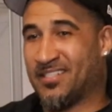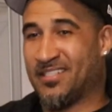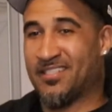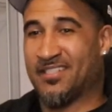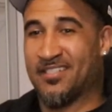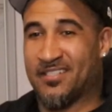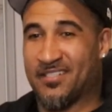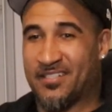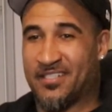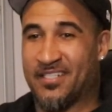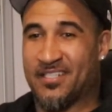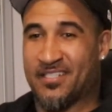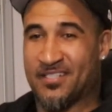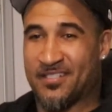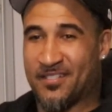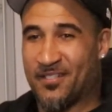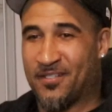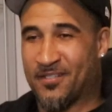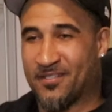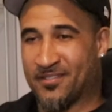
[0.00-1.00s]
Her, her
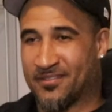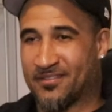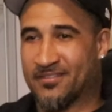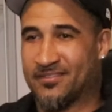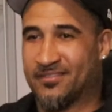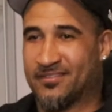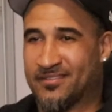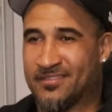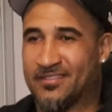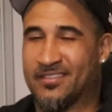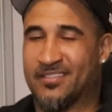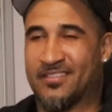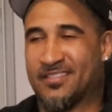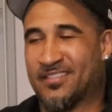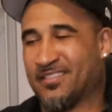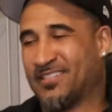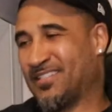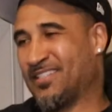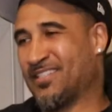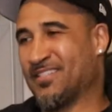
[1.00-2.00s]
daughter is
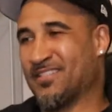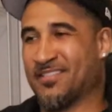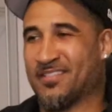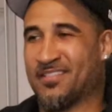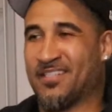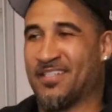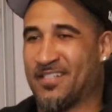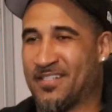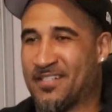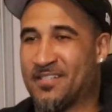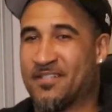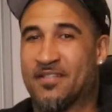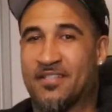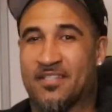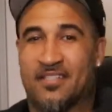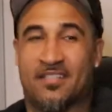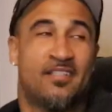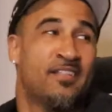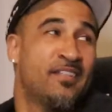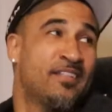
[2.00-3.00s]
a Sanders. It gotta
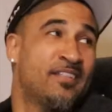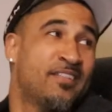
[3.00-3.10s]
be. It